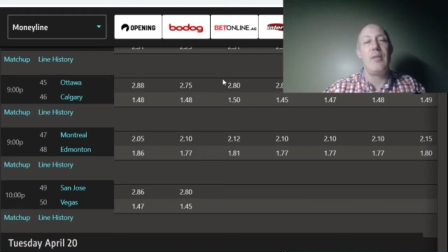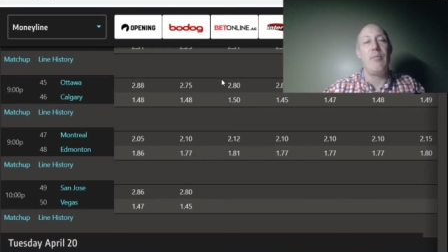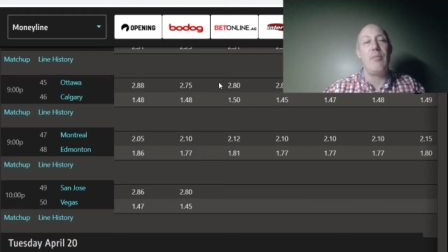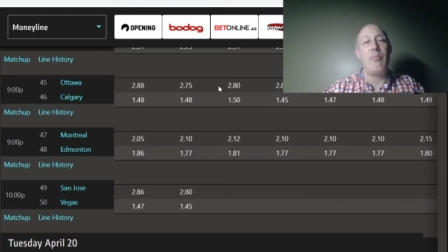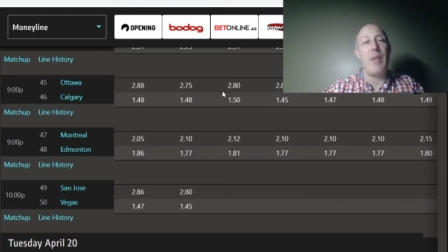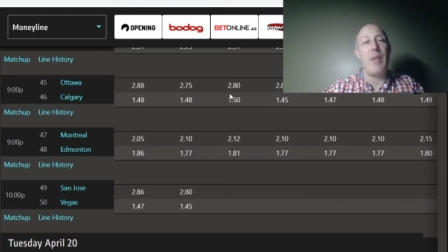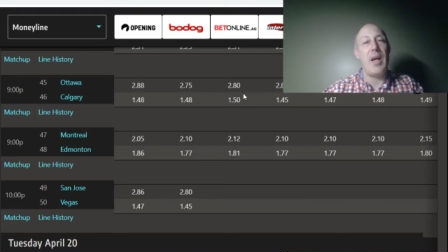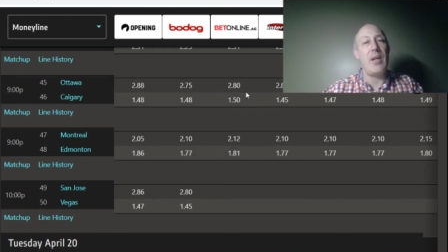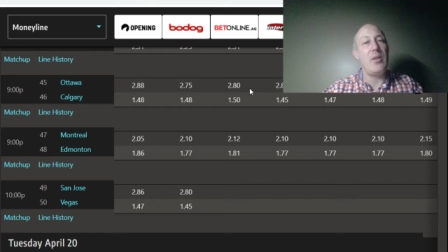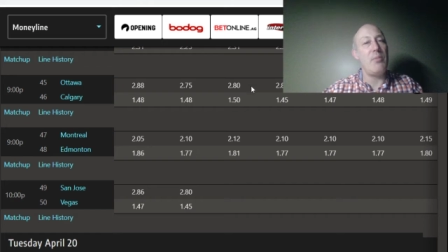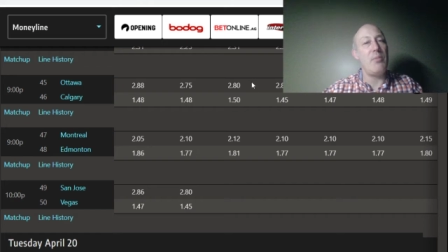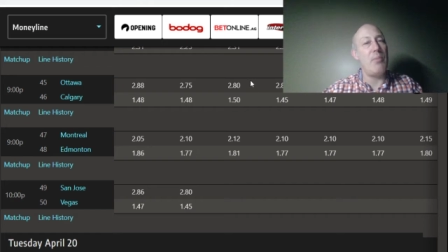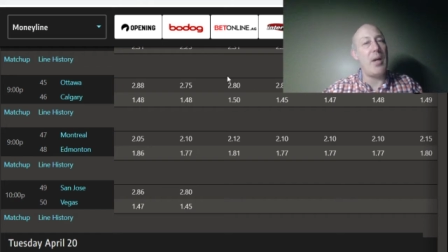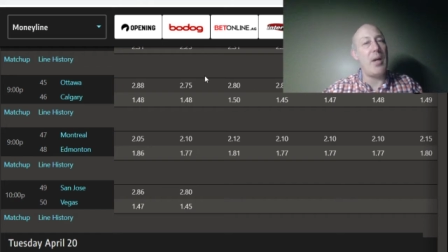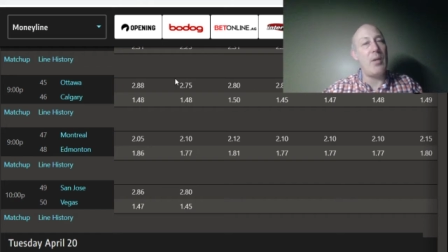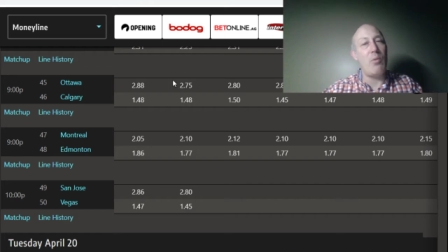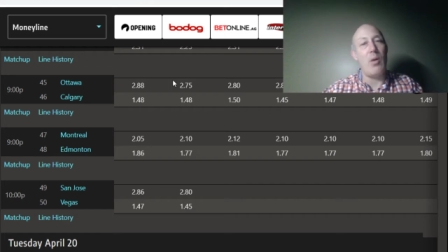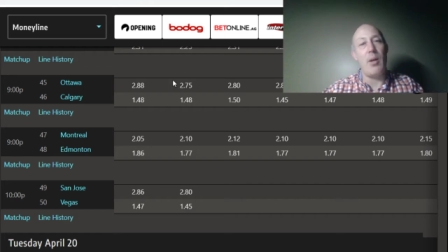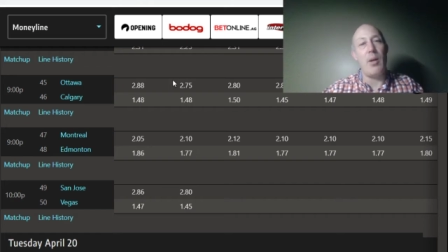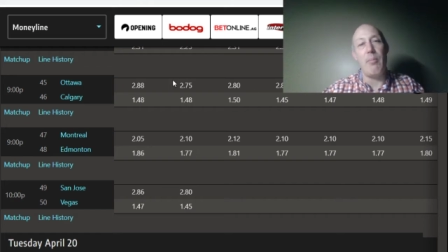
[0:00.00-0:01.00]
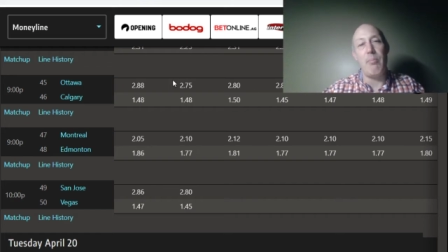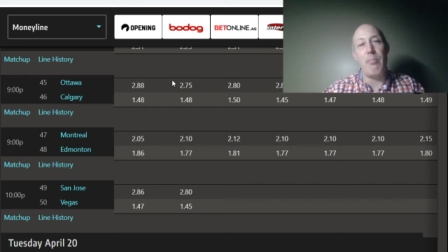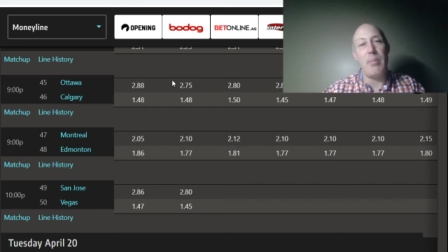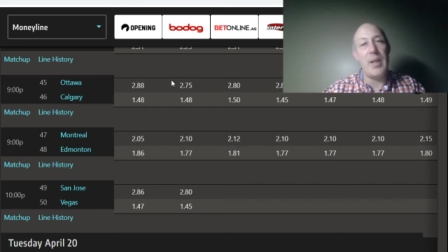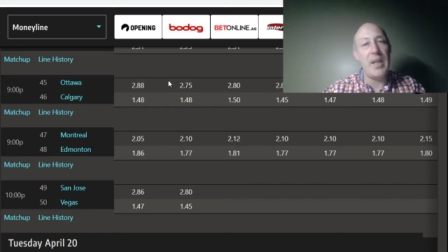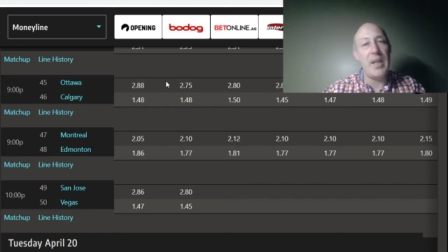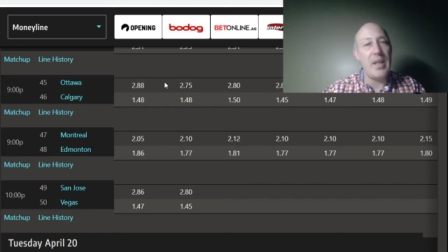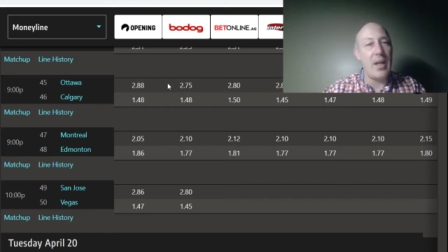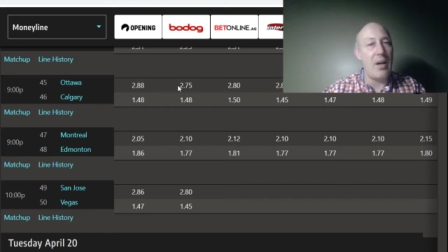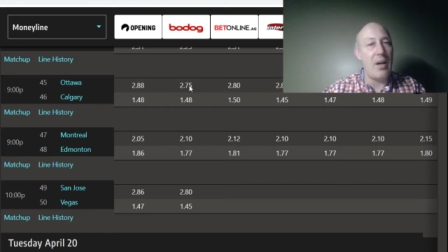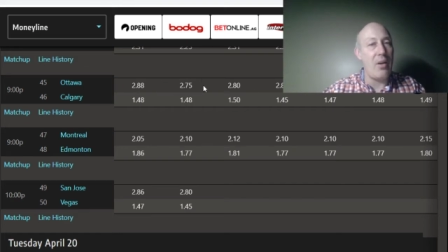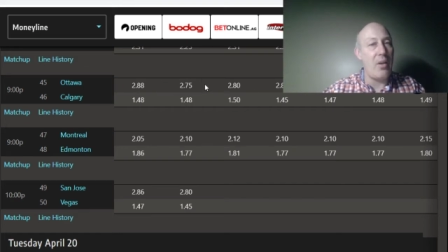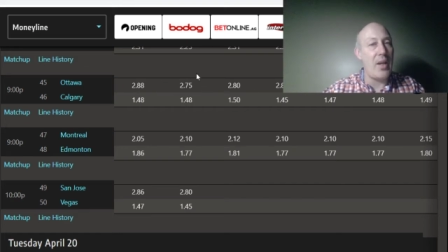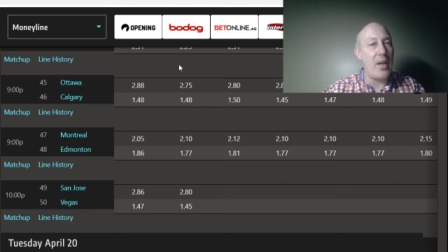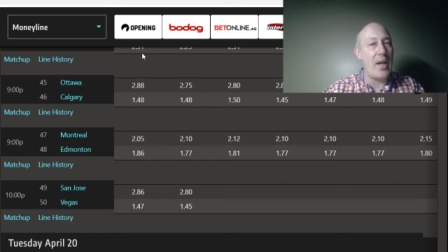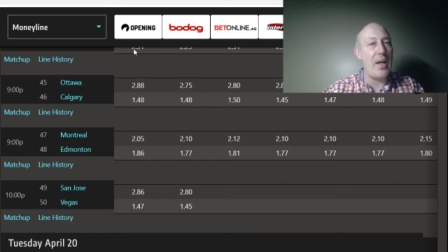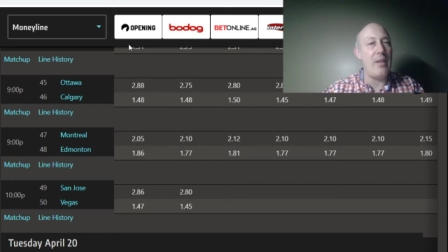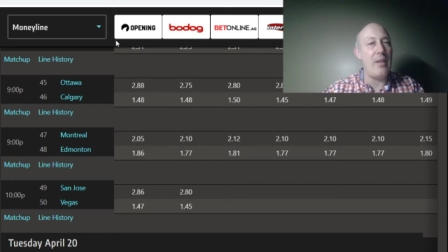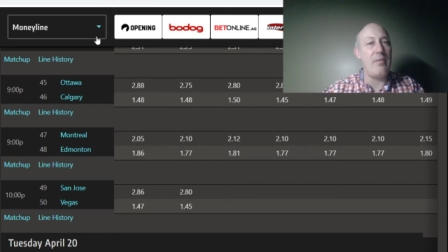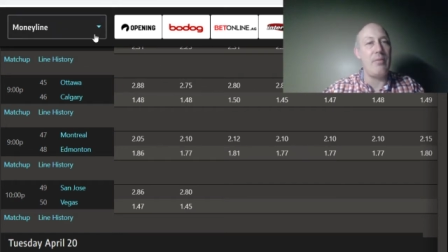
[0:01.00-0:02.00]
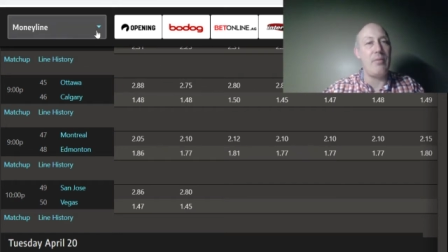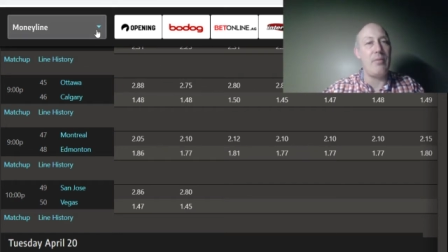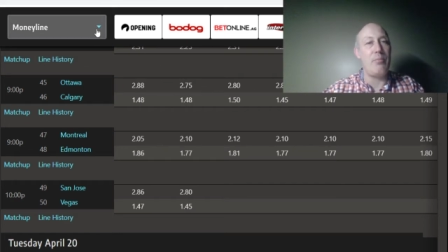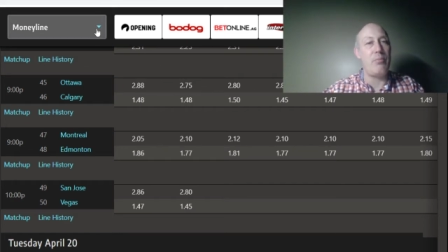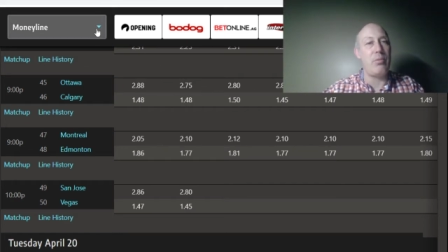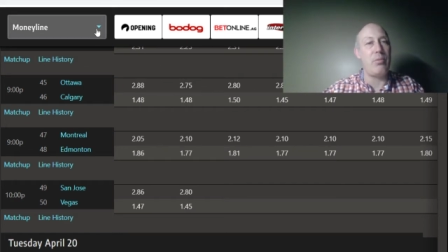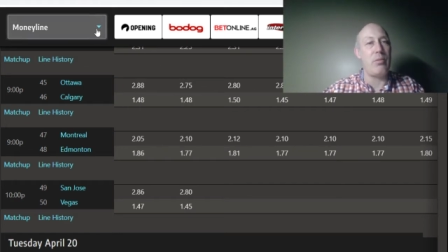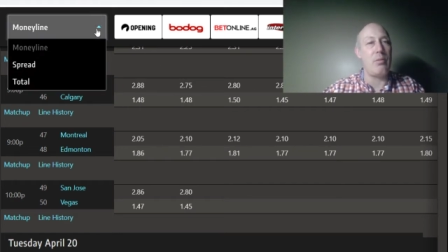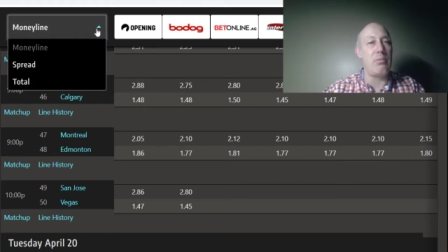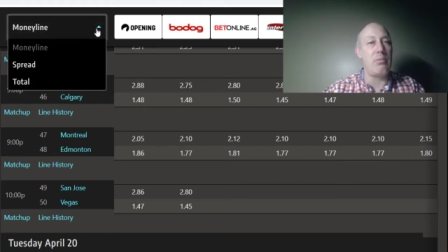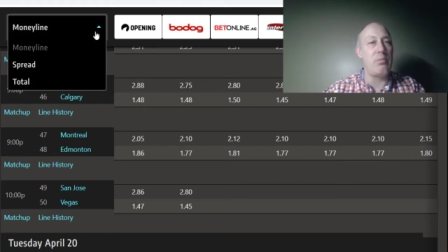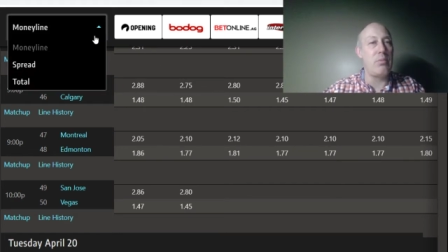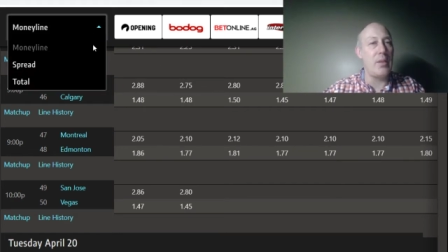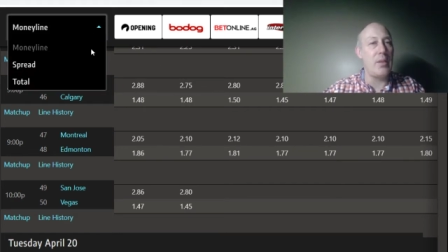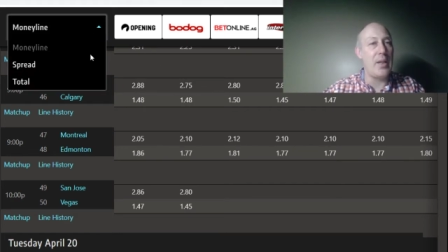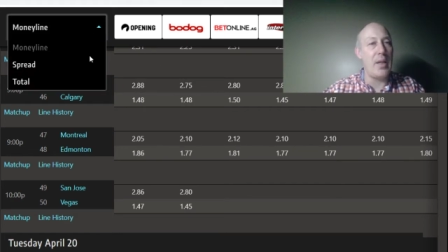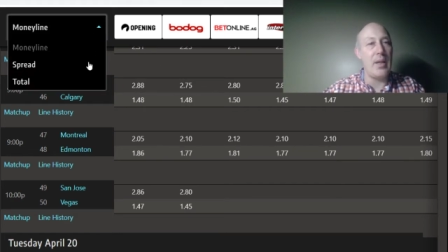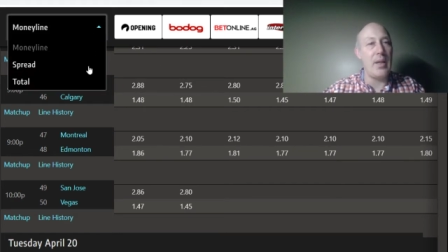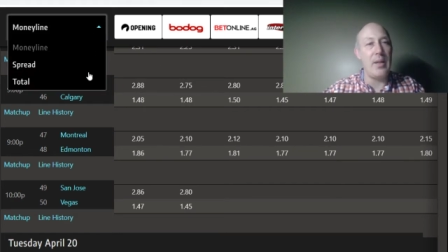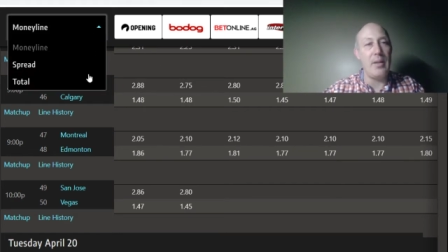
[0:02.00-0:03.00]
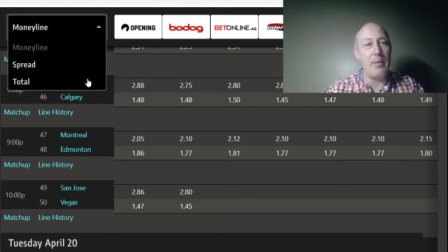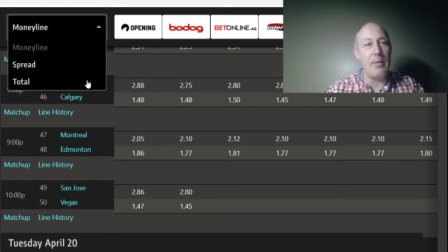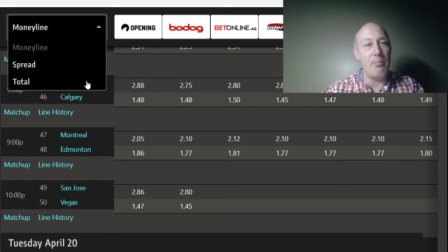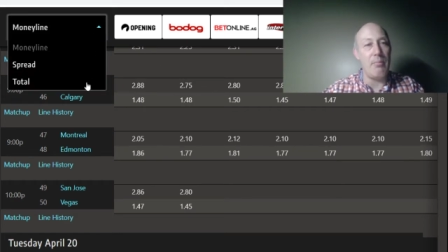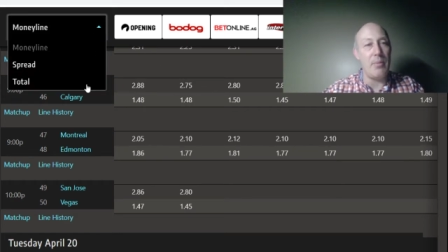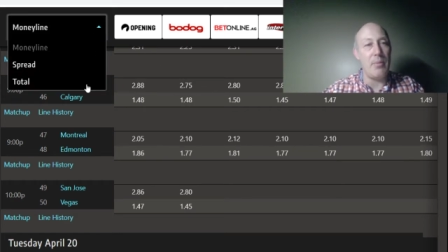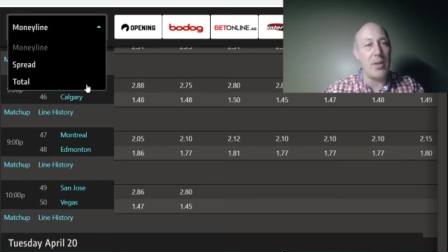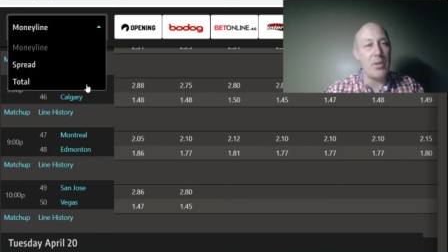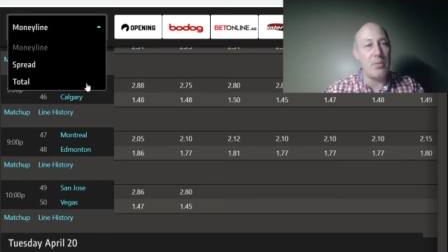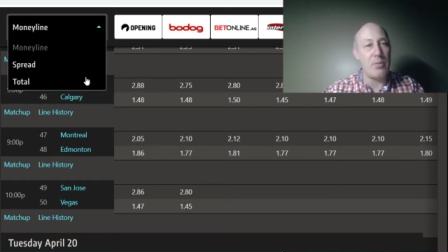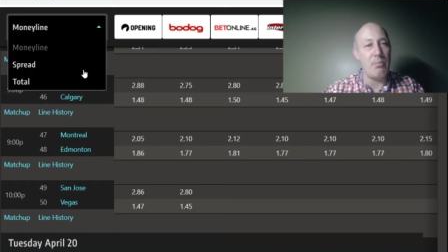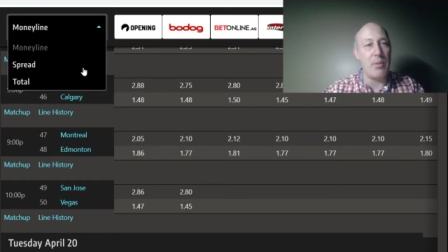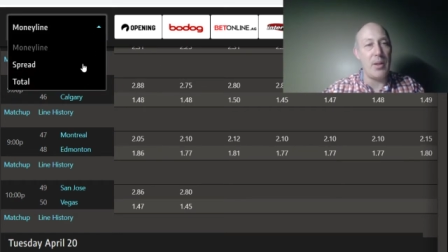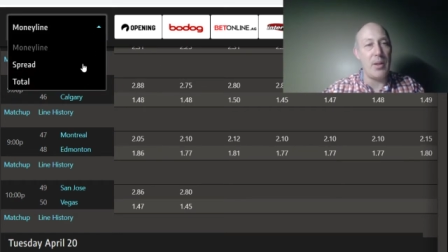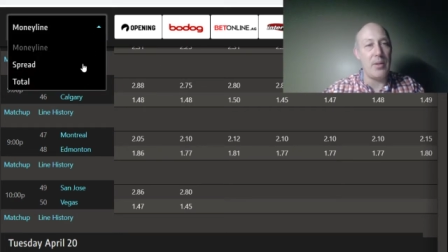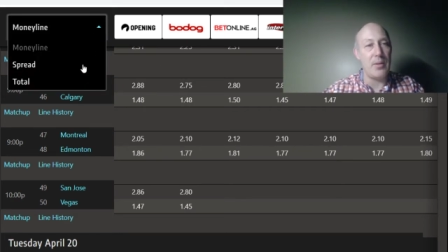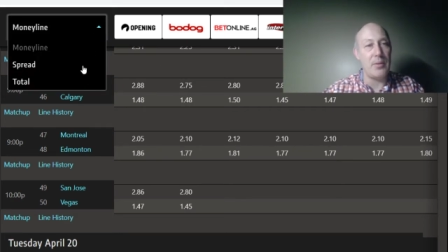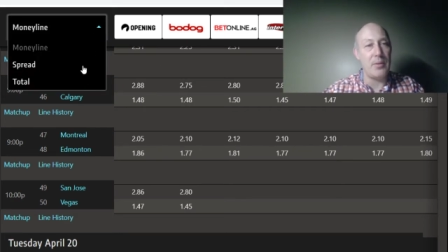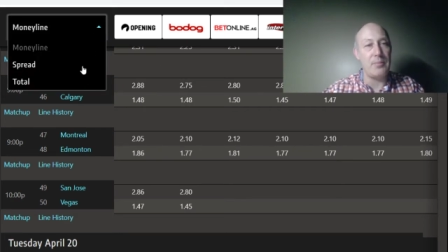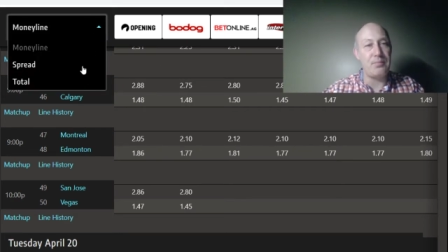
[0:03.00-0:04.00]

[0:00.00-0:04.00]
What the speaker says: Man, you might want to PL that. Probably getting a much better